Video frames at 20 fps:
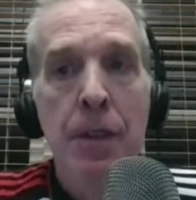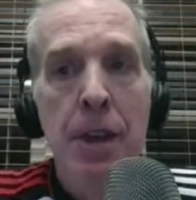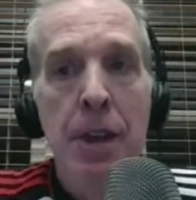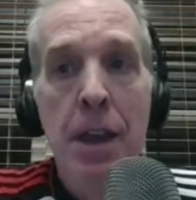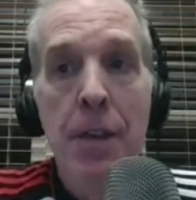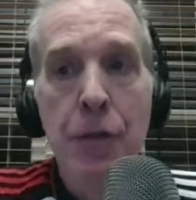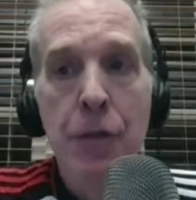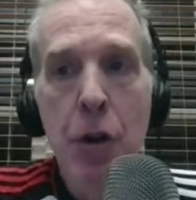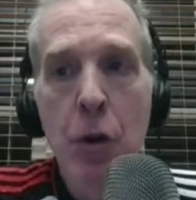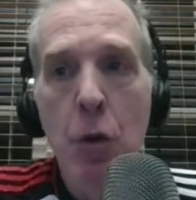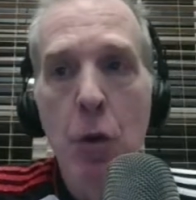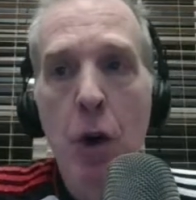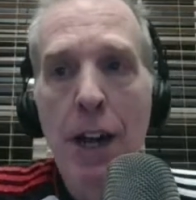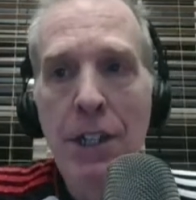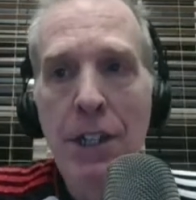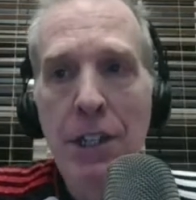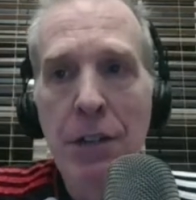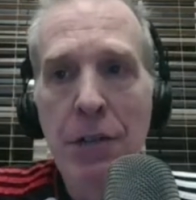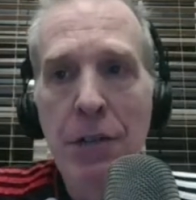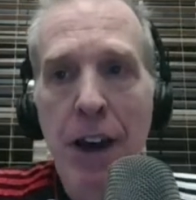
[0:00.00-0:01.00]
If you're
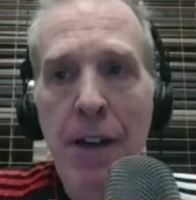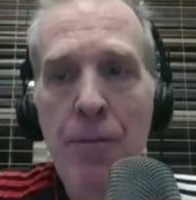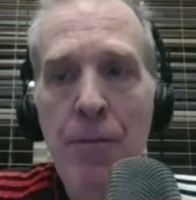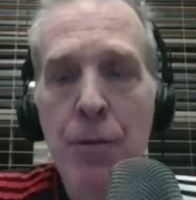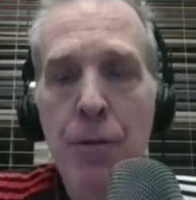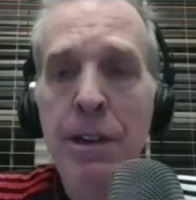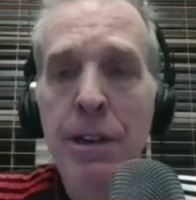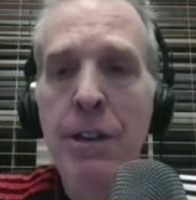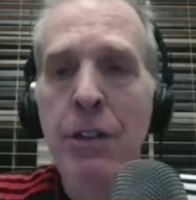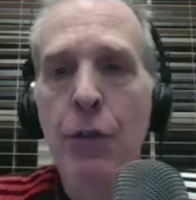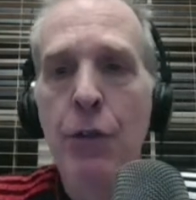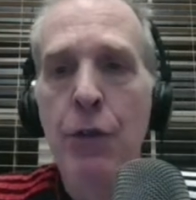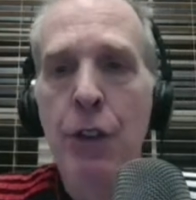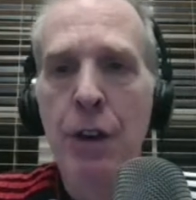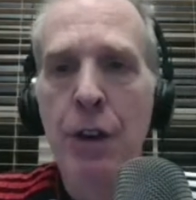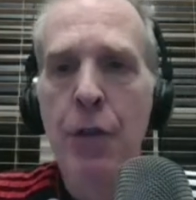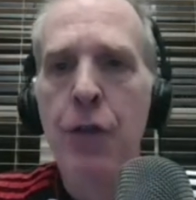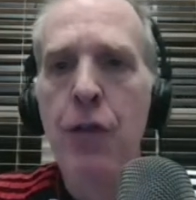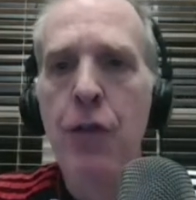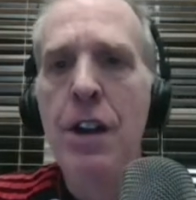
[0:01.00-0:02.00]
watching live, please
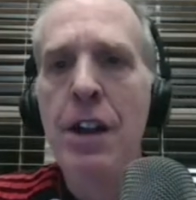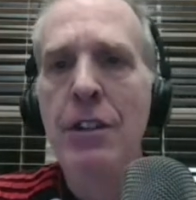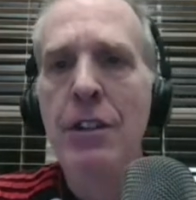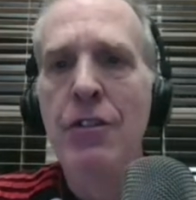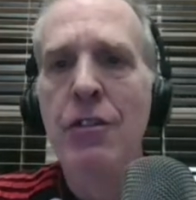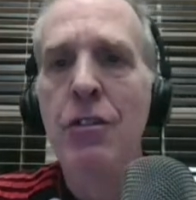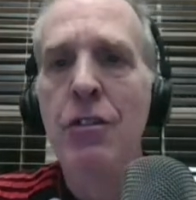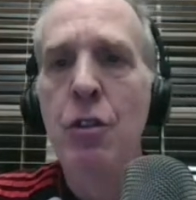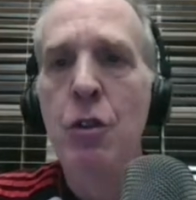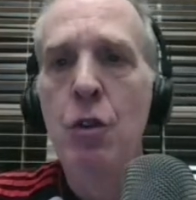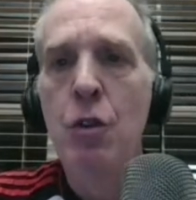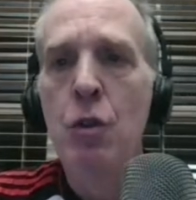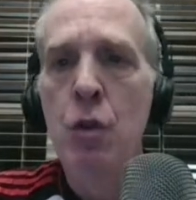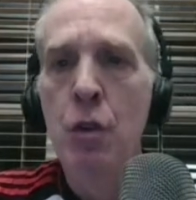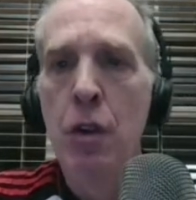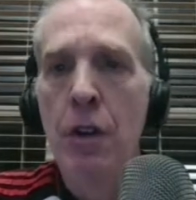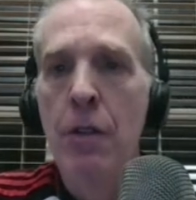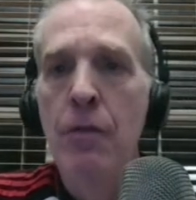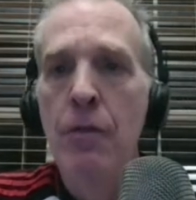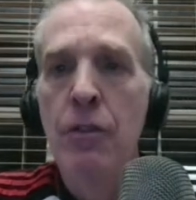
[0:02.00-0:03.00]
feel free to
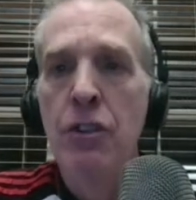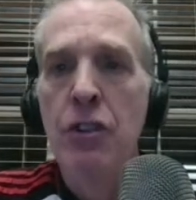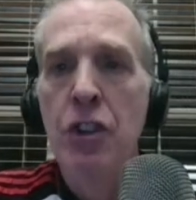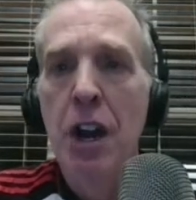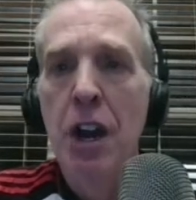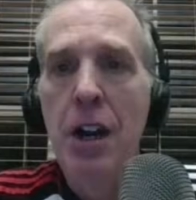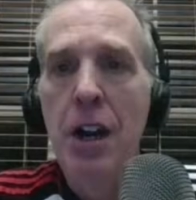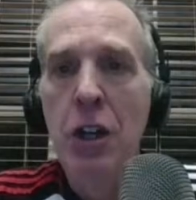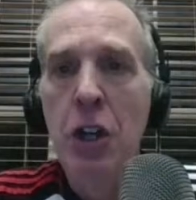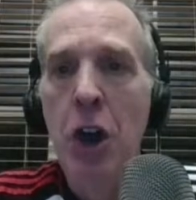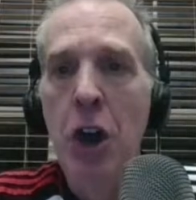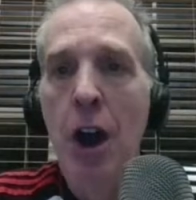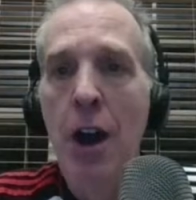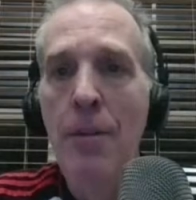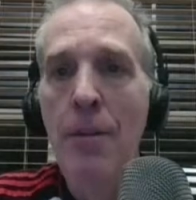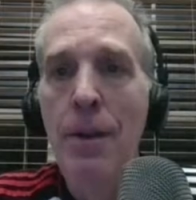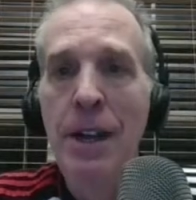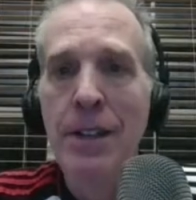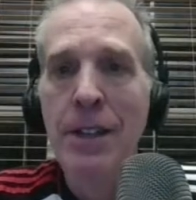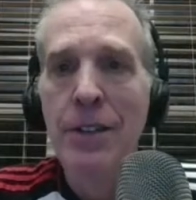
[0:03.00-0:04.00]
share
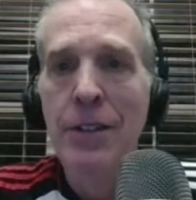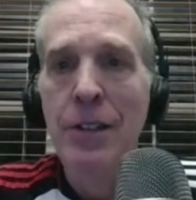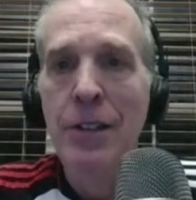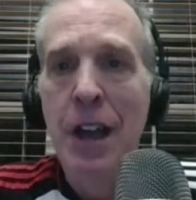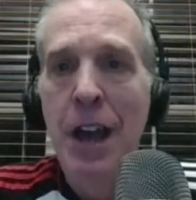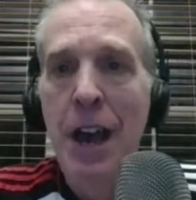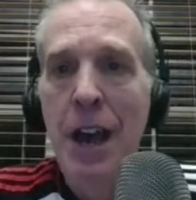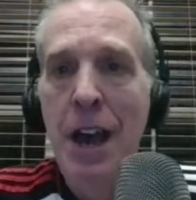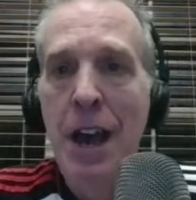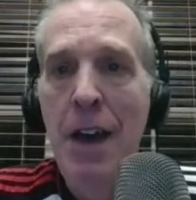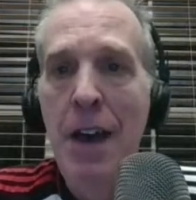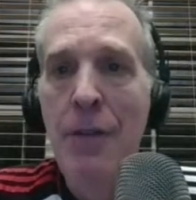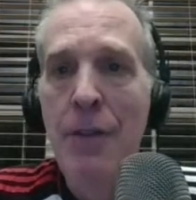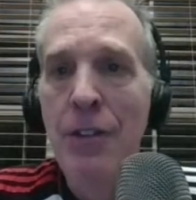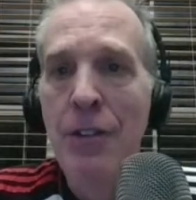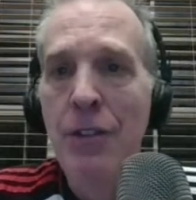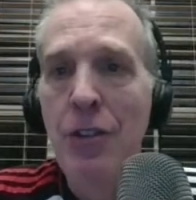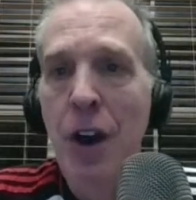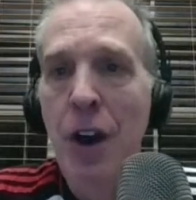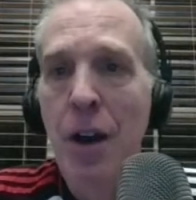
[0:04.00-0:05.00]
comments. I have
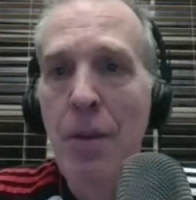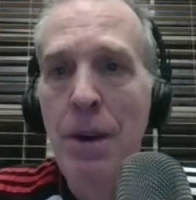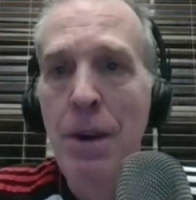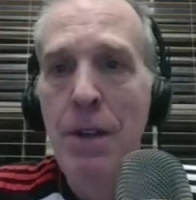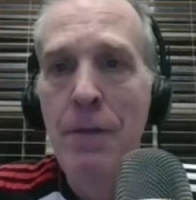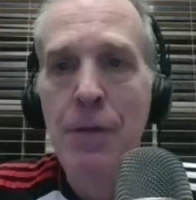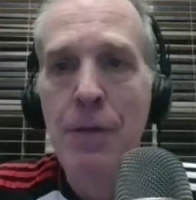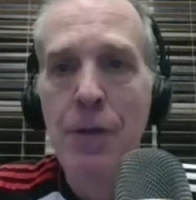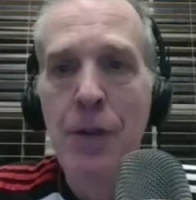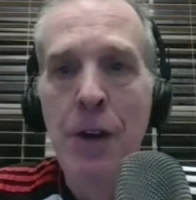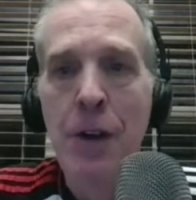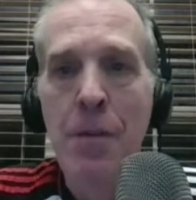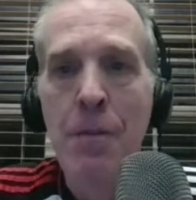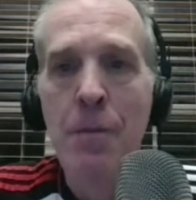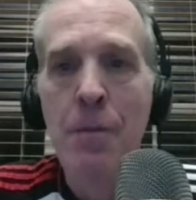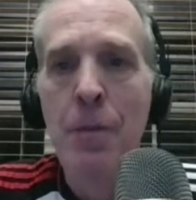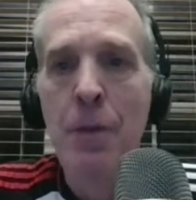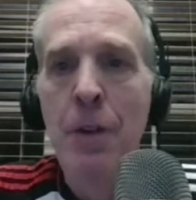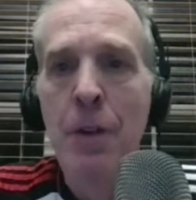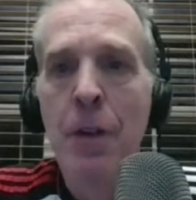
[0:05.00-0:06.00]
this comment
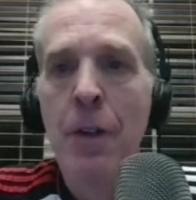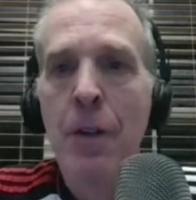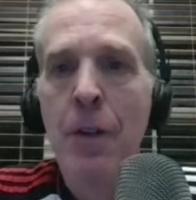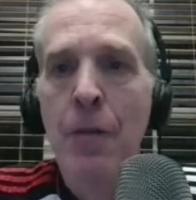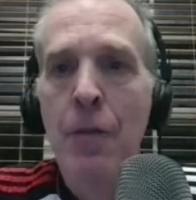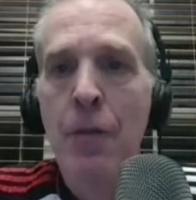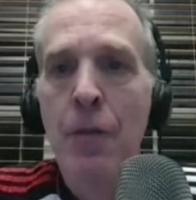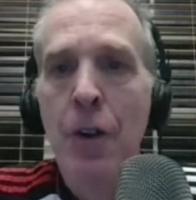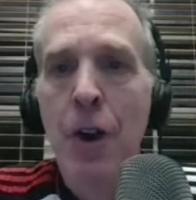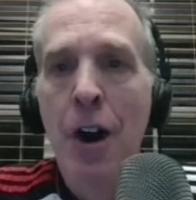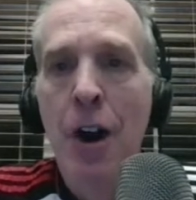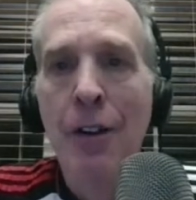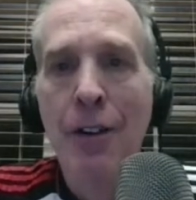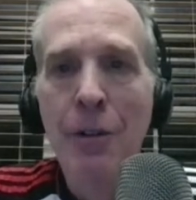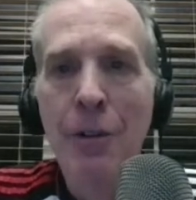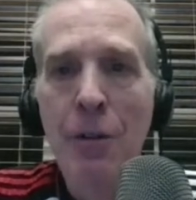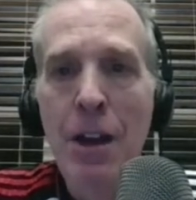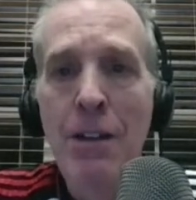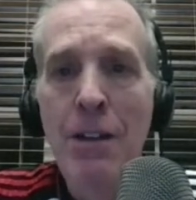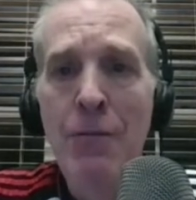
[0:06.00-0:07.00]
from Ollie
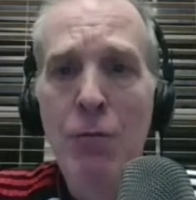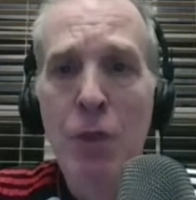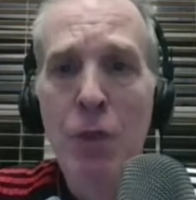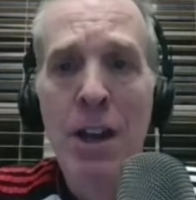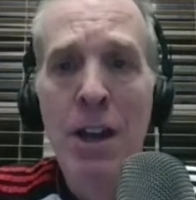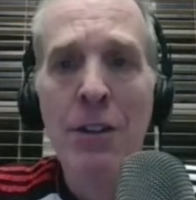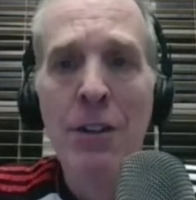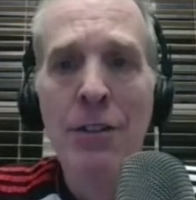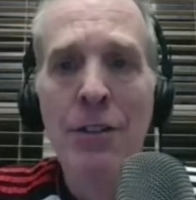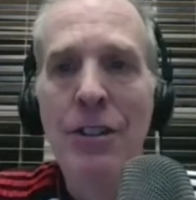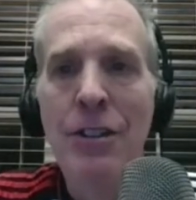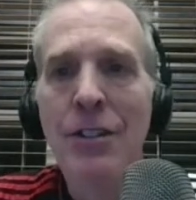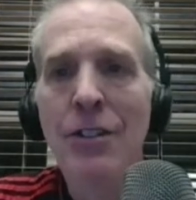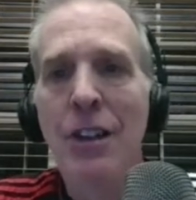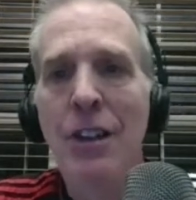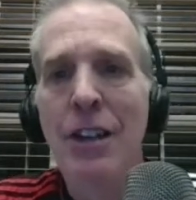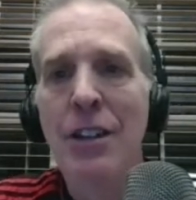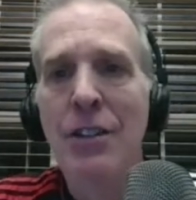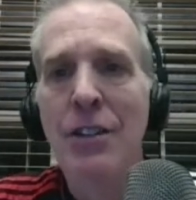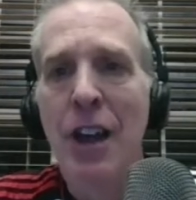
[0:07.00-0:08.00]
Reynolds. He
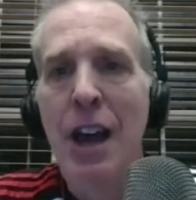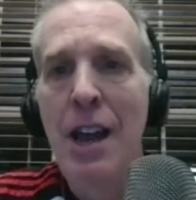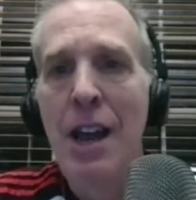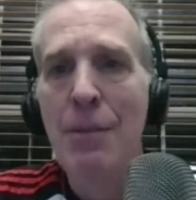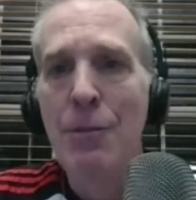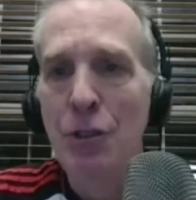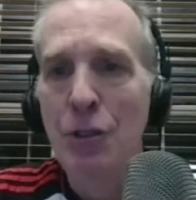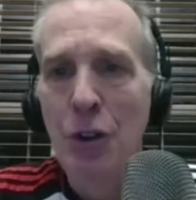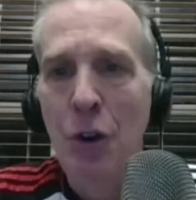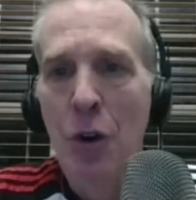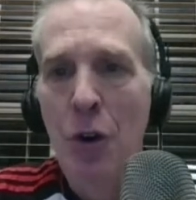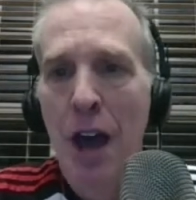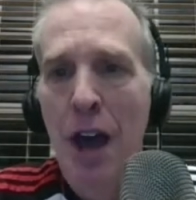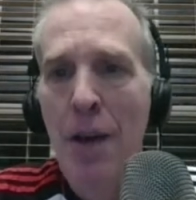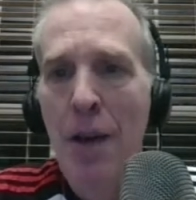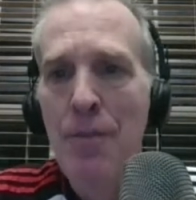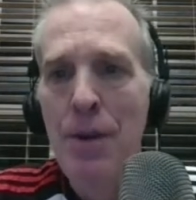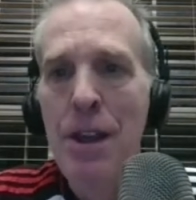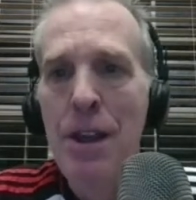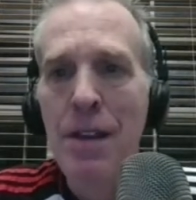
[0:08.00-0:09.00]
says, I am so
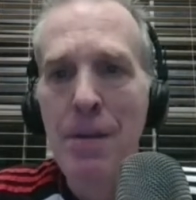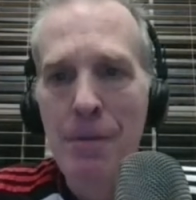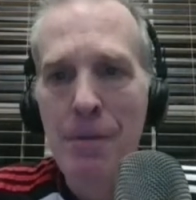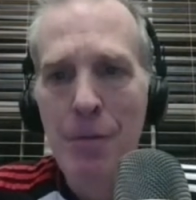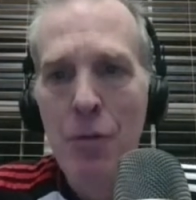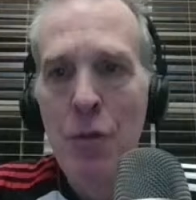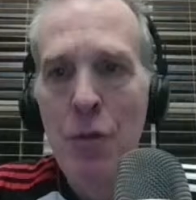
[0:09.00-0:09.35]
happy.